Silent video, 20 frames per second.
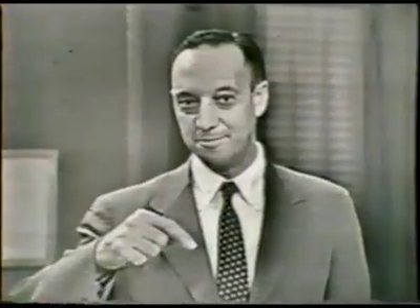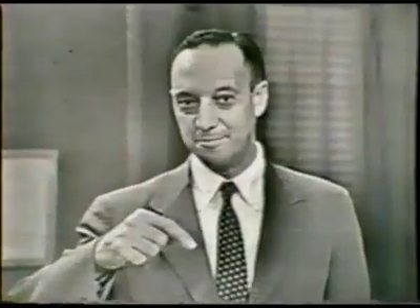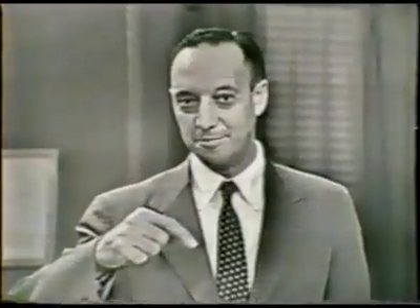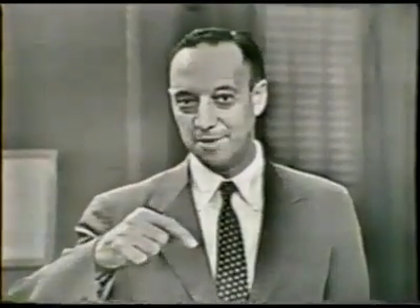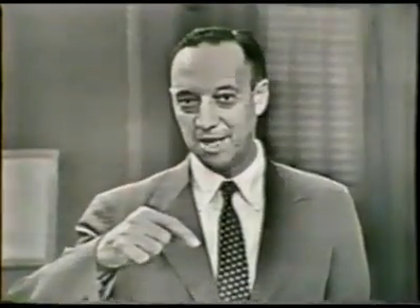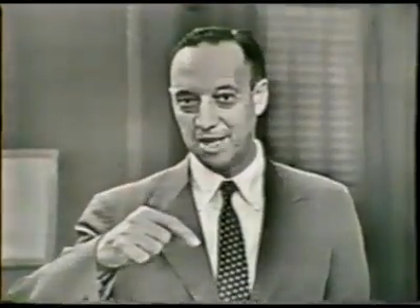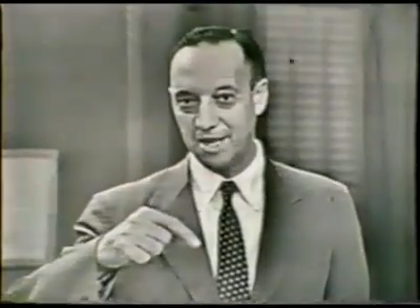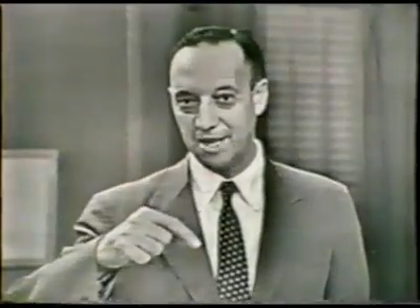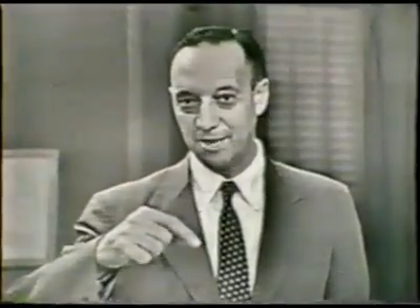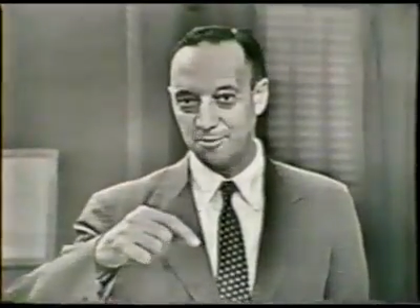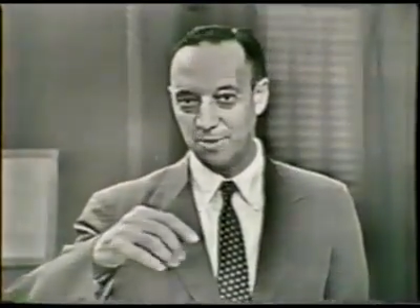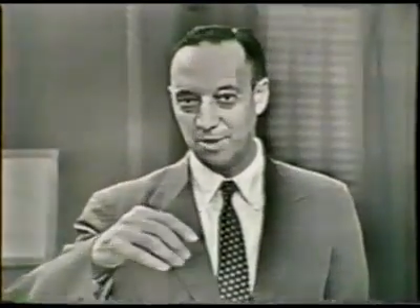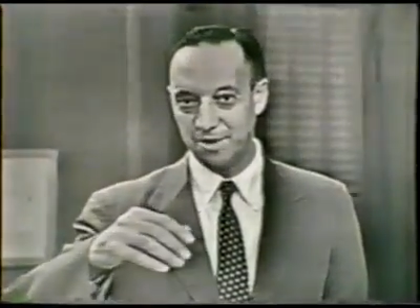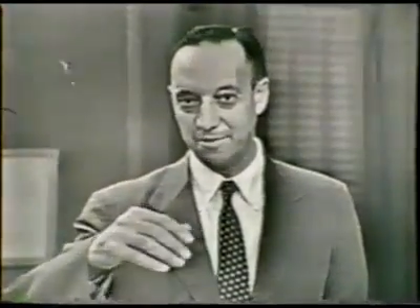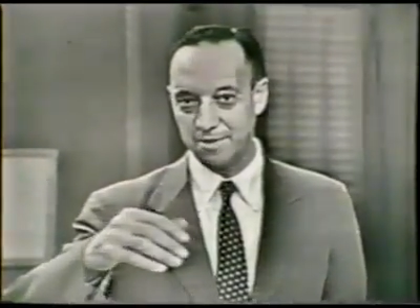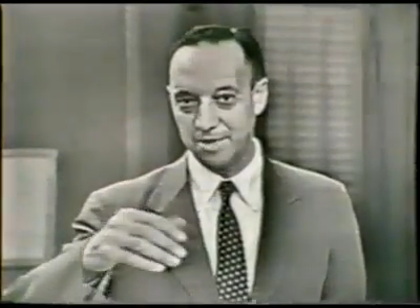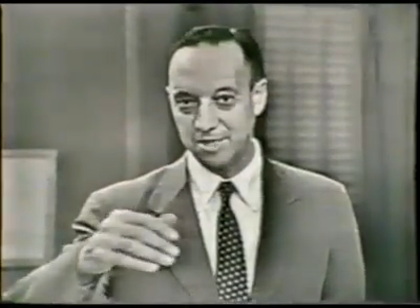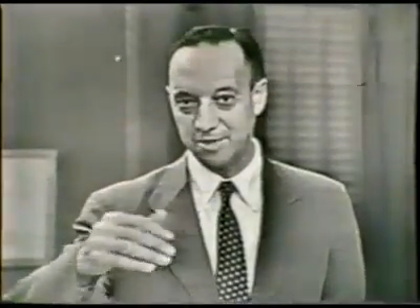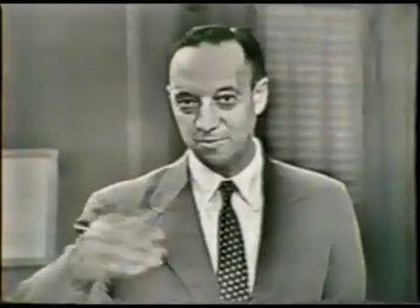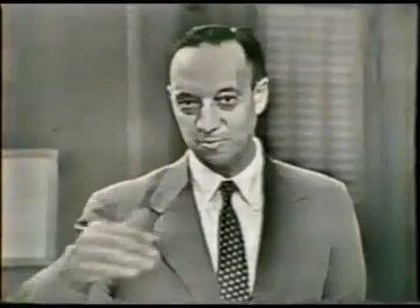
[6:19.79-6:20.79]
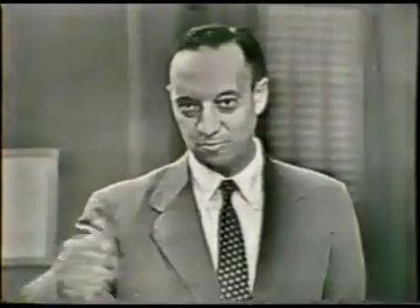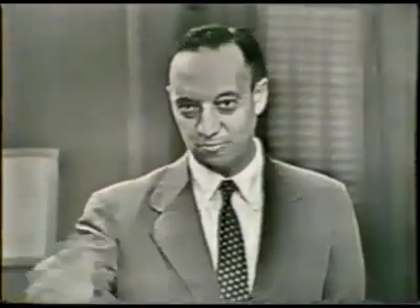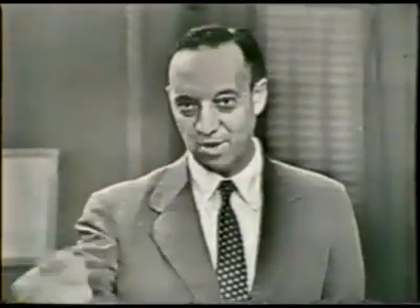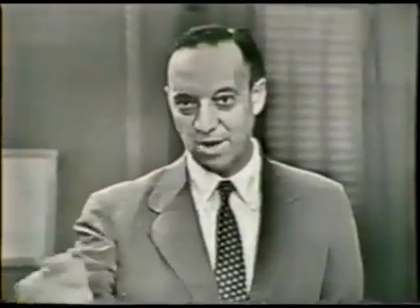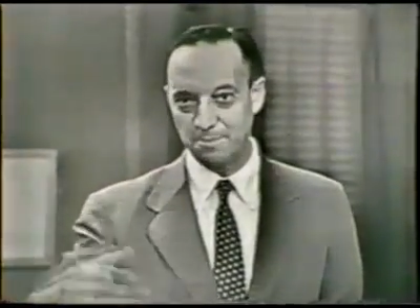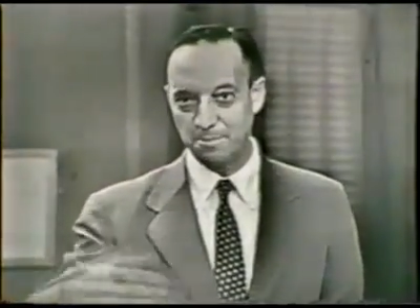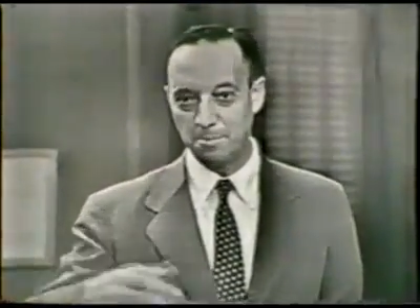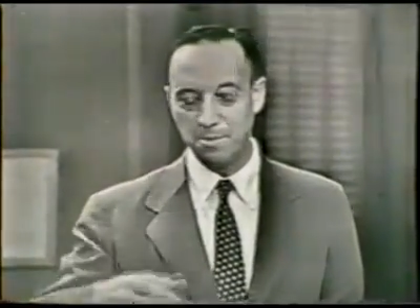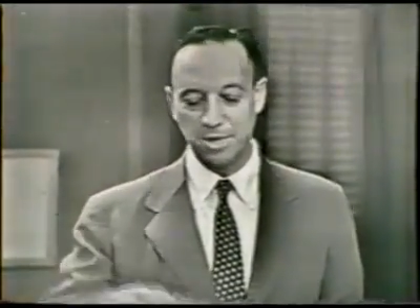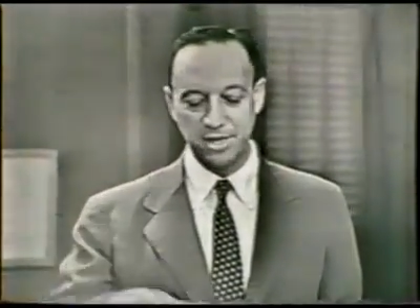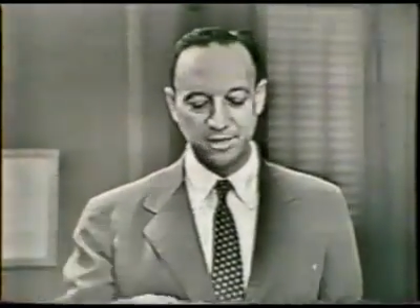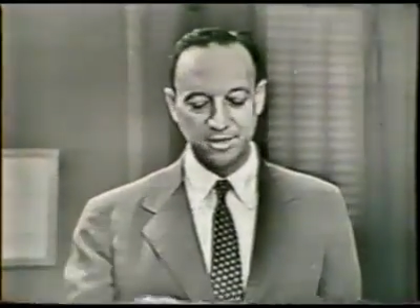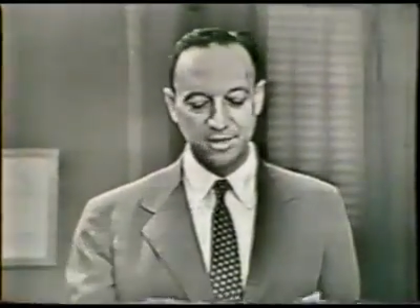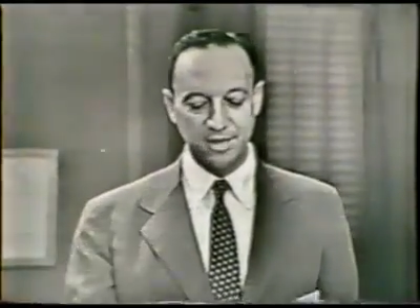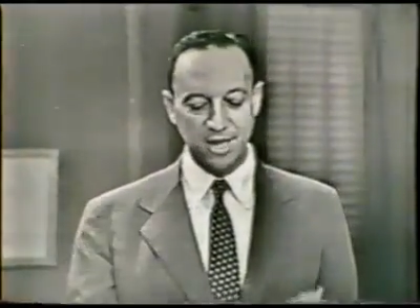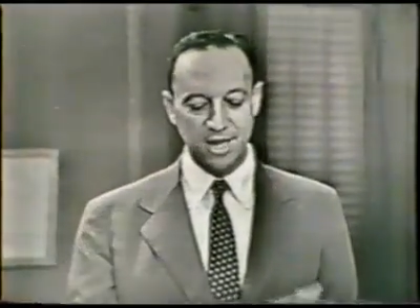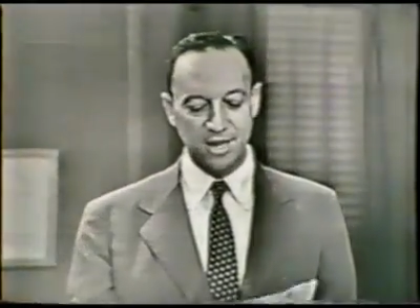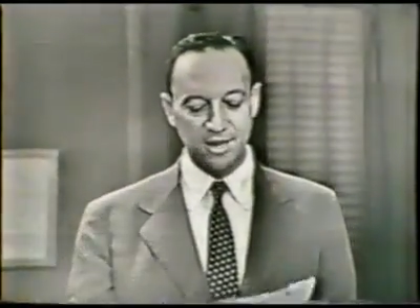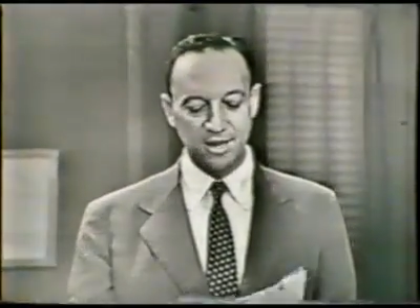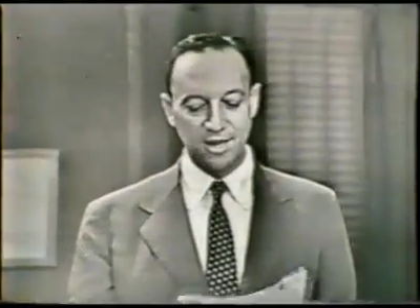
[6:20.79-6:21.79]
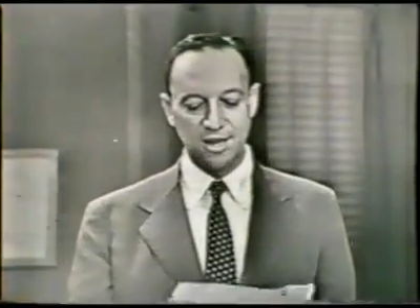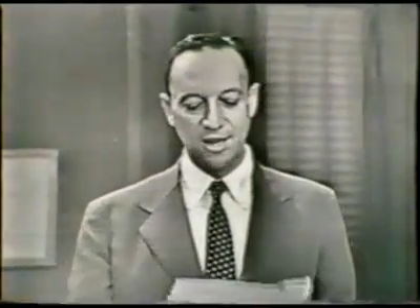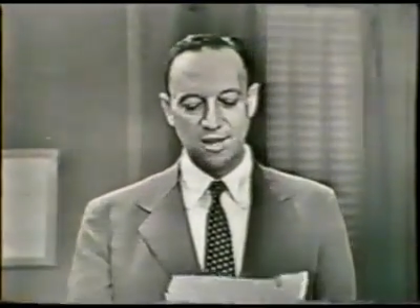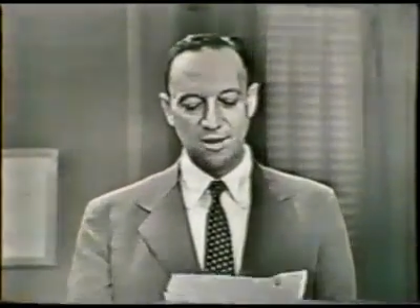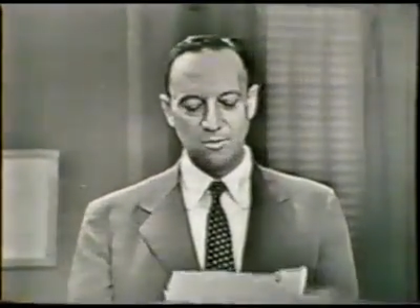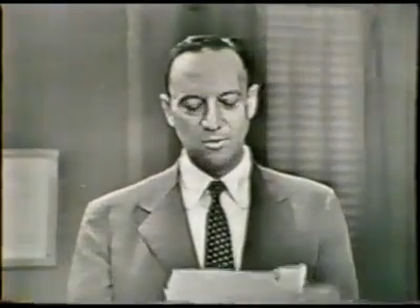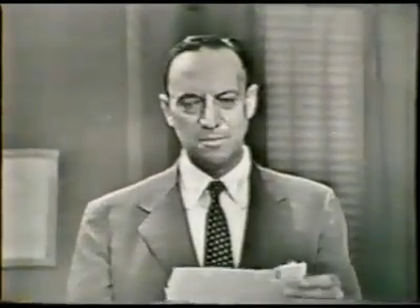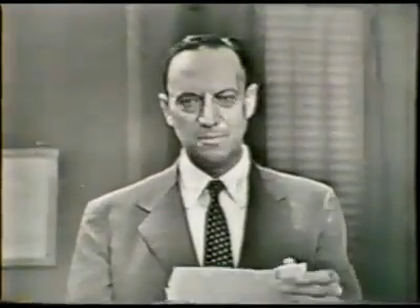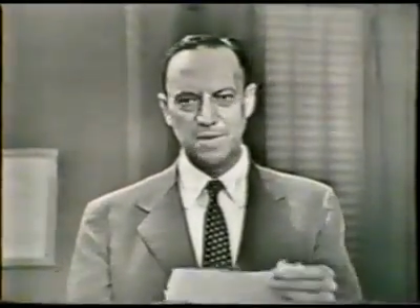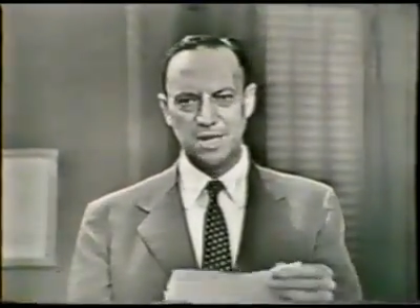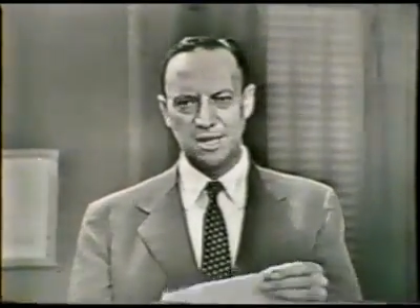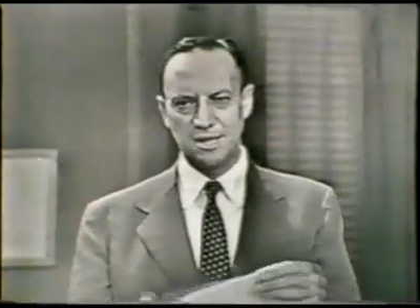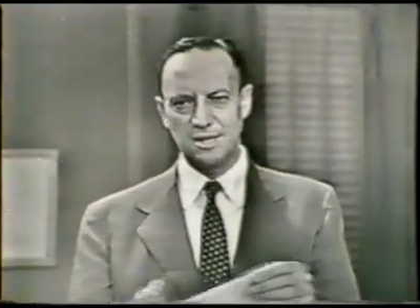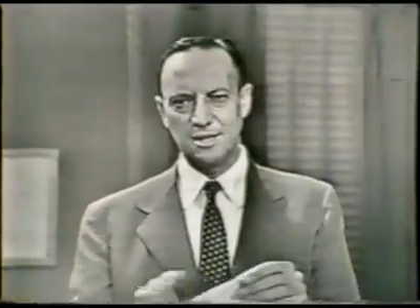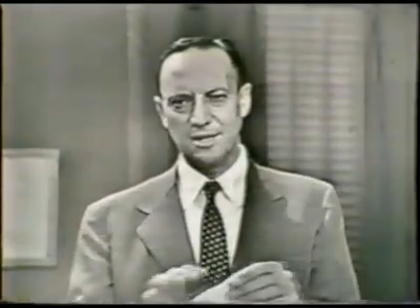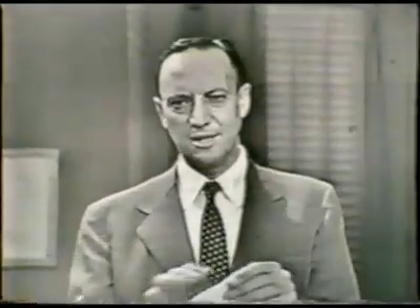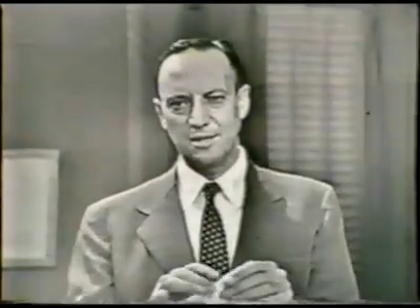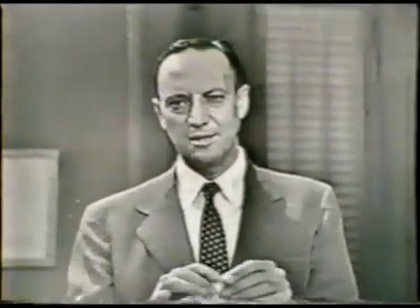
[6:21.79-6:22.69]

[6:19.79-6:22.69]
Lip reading: by one of us probably today, would be a